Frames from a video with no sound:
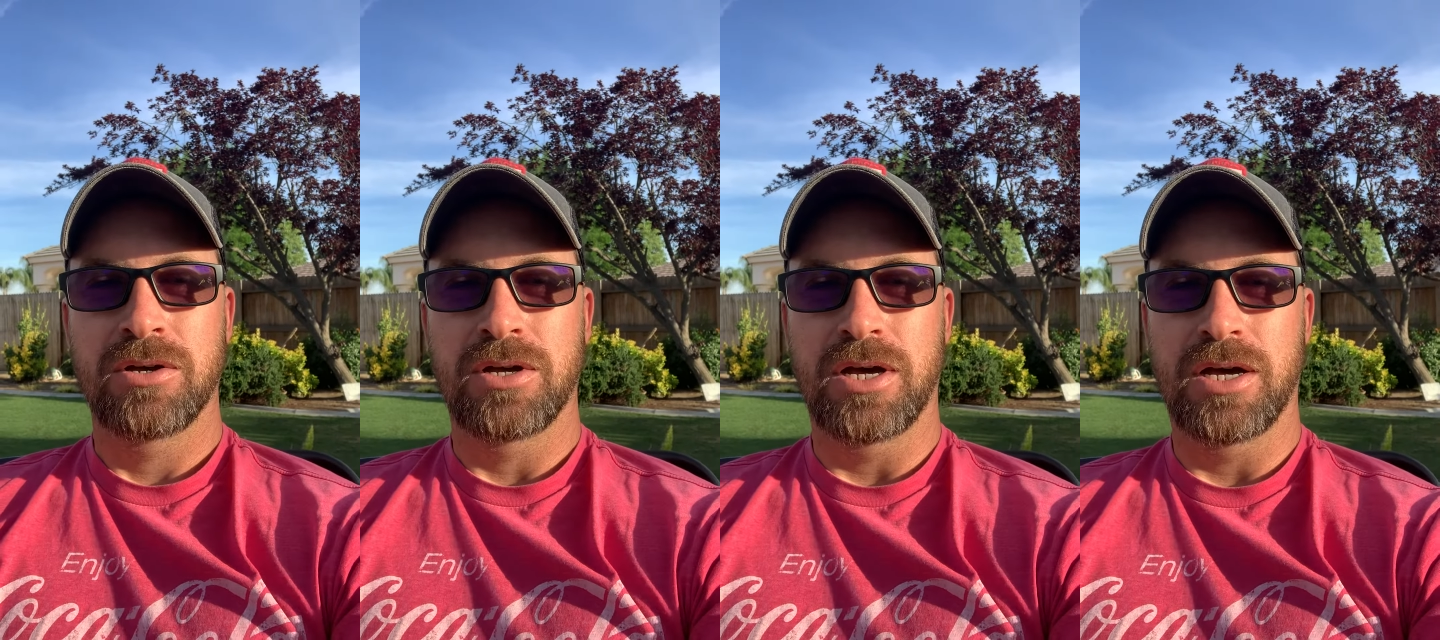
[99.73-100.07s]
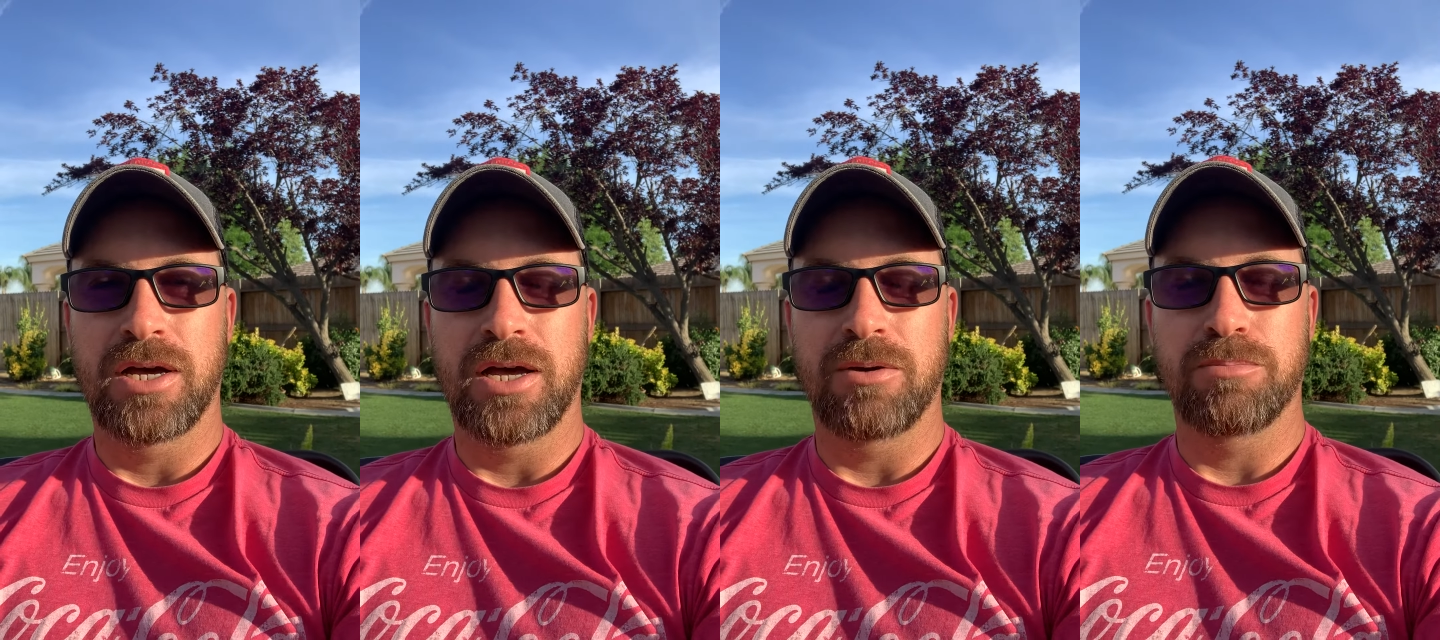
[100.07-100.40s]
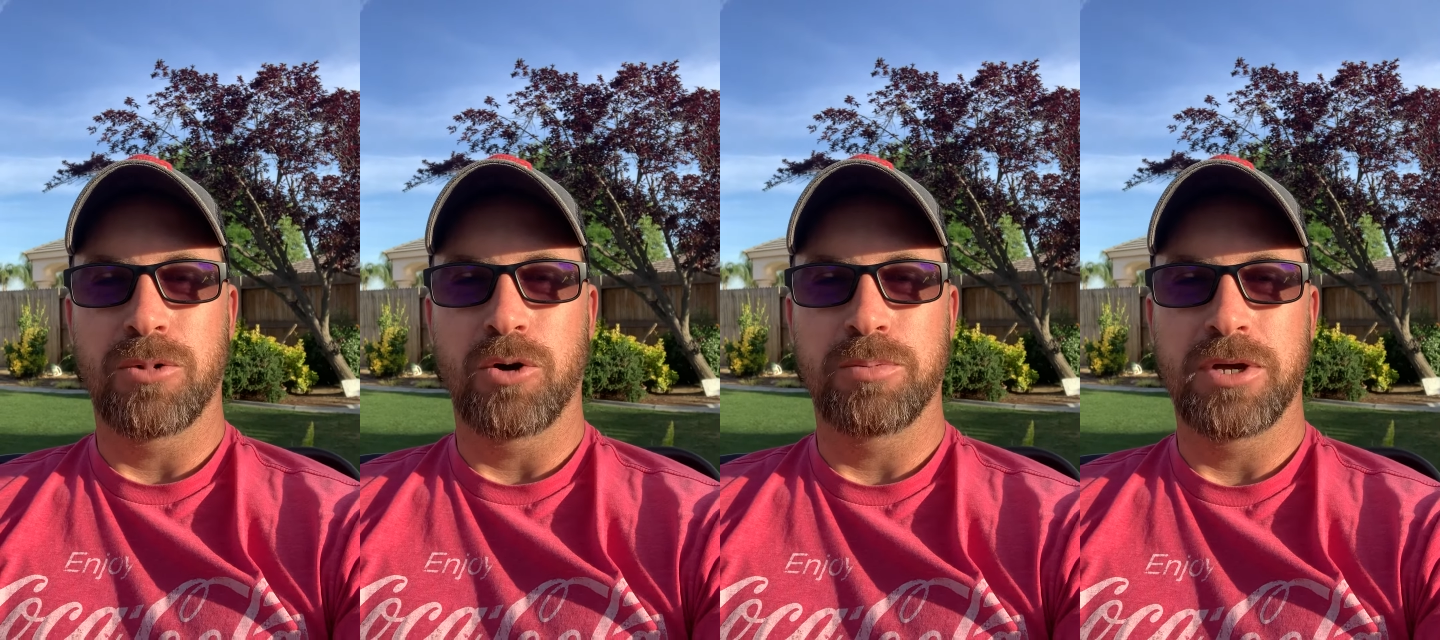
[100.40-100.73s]
uh, have,
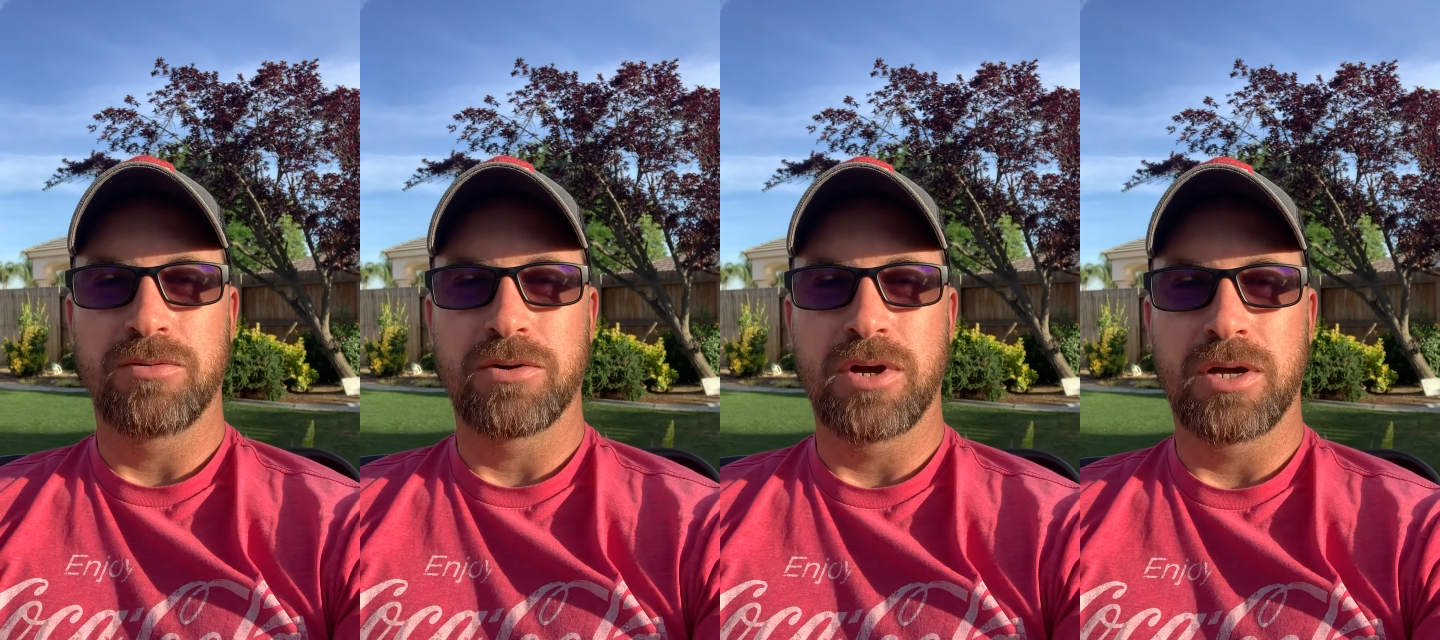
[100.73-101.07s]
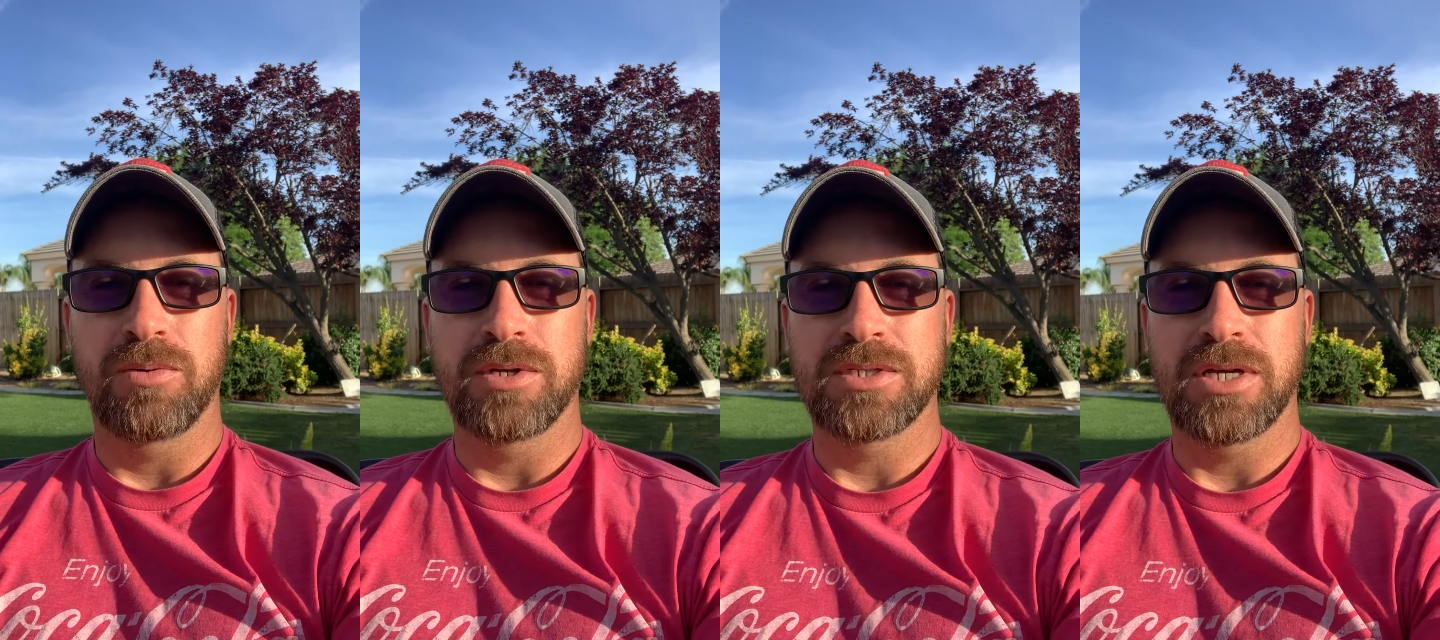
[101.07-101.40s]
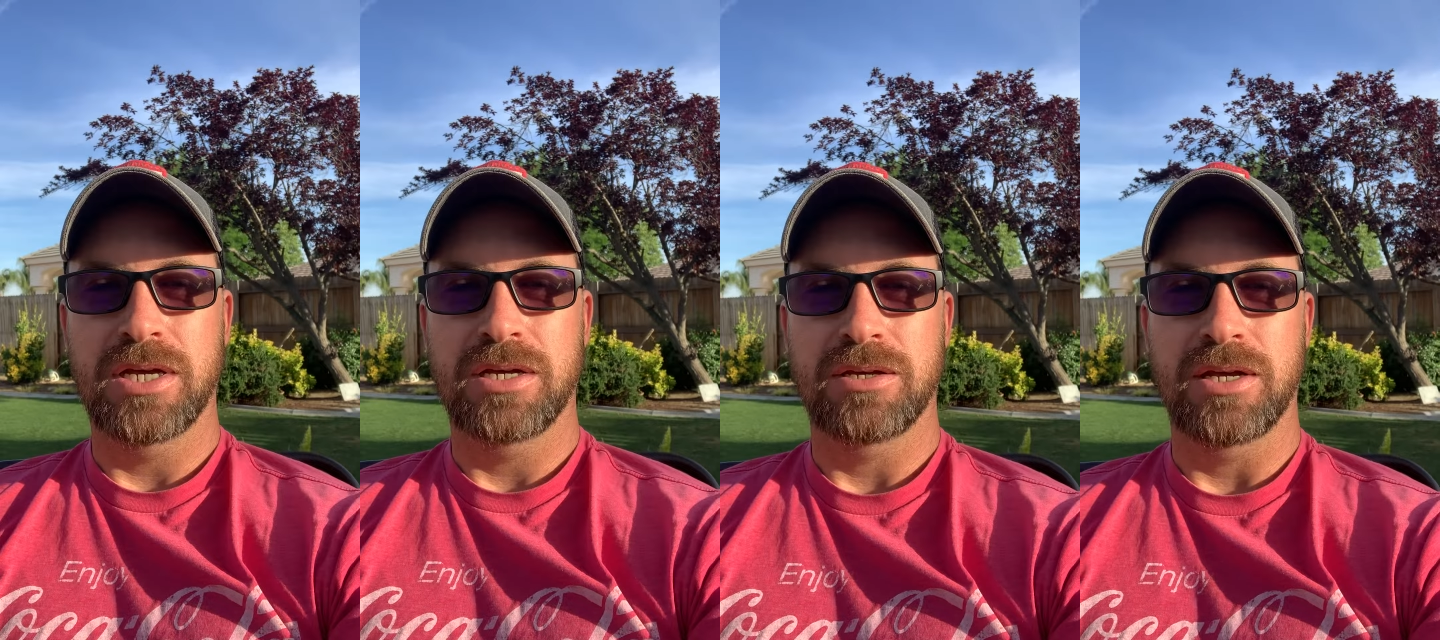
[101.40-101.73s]
hope you have a great
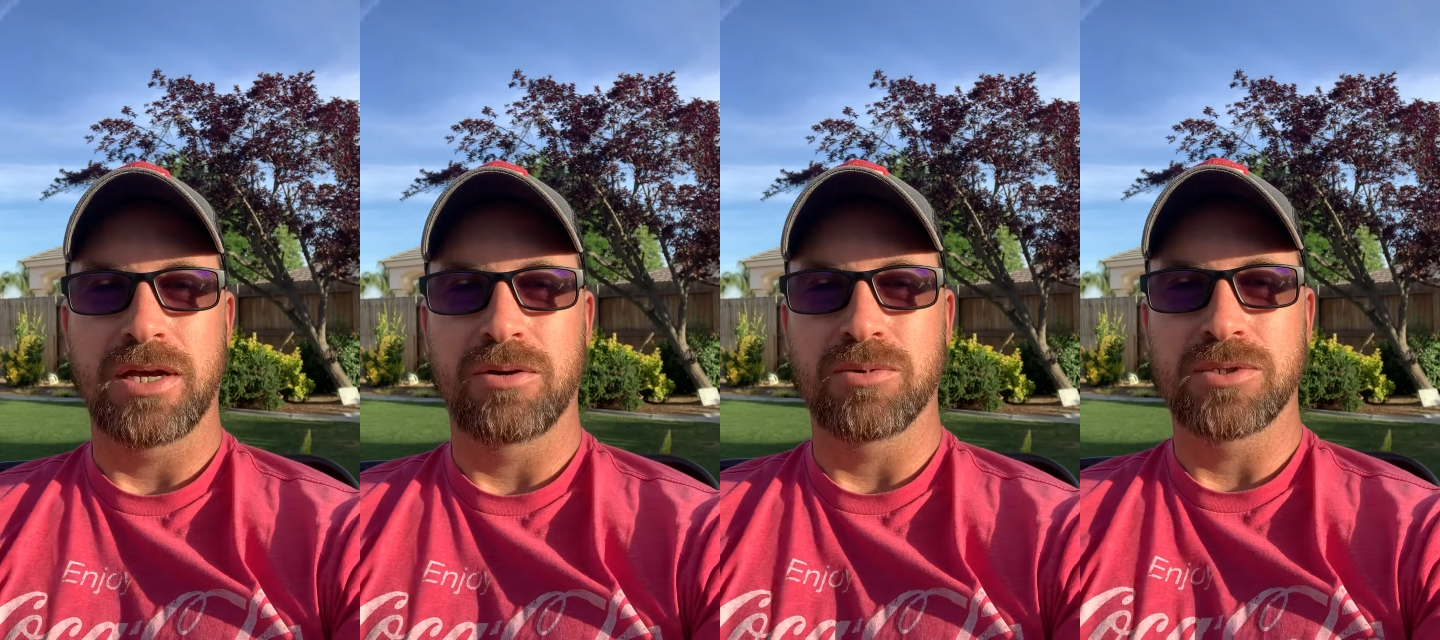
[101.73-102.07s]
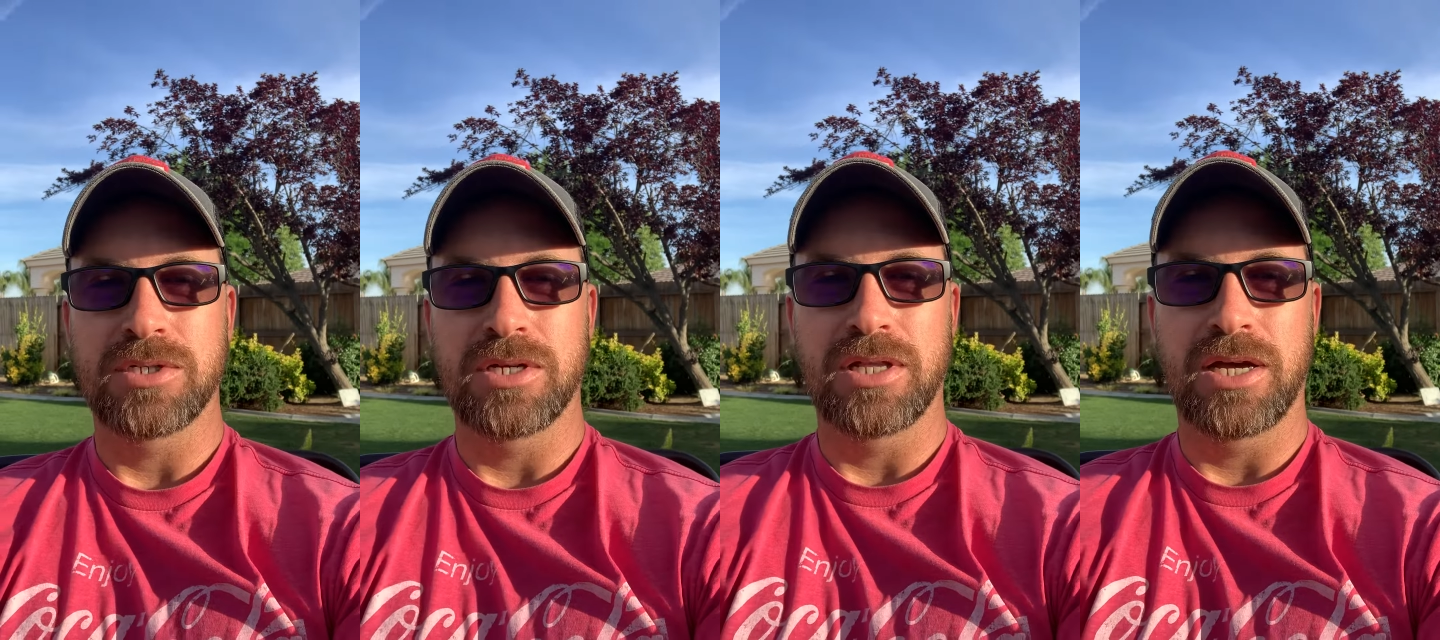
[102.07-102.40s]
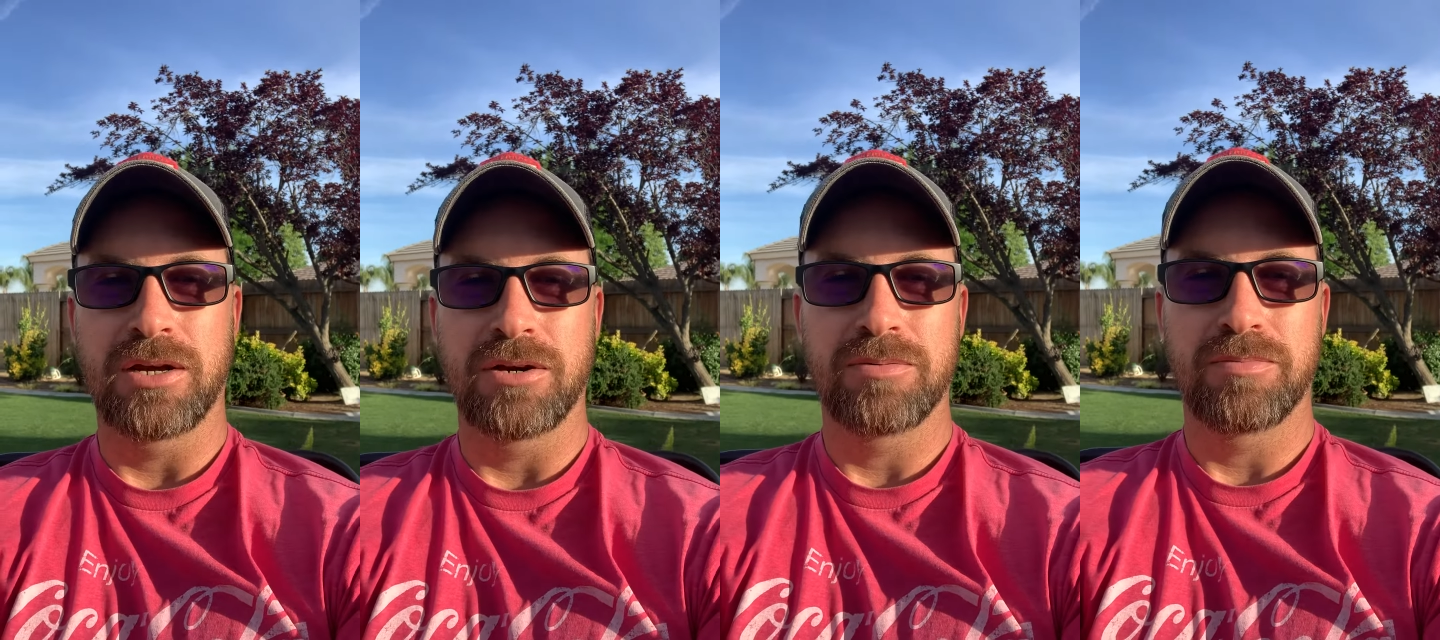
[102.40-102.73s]
Wednesday, and we'll see you later.